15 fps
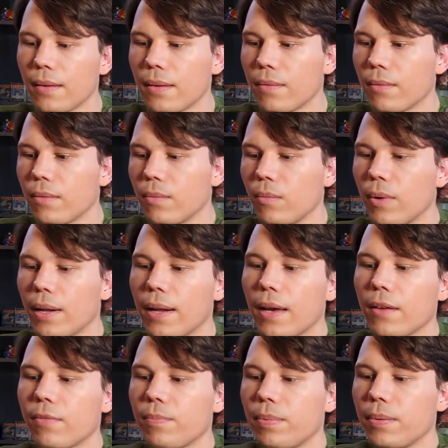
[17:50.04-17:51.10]
When
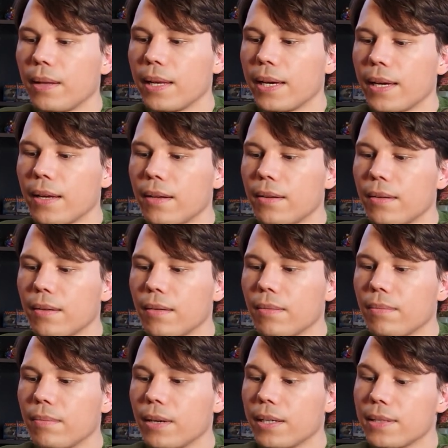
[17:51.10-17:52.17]
I've played
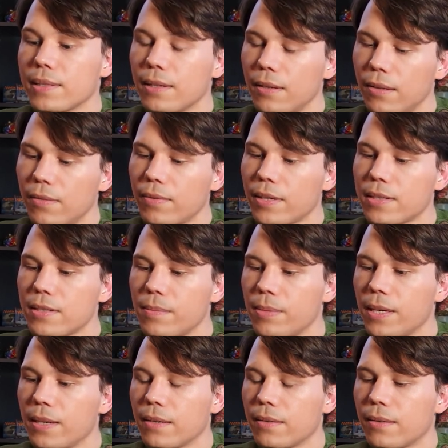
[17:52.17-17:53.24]
myself as a
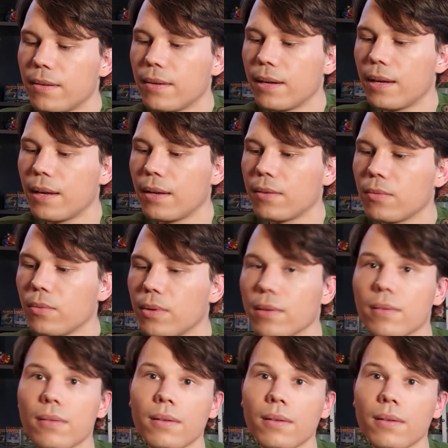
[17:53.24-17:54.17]
beginner and with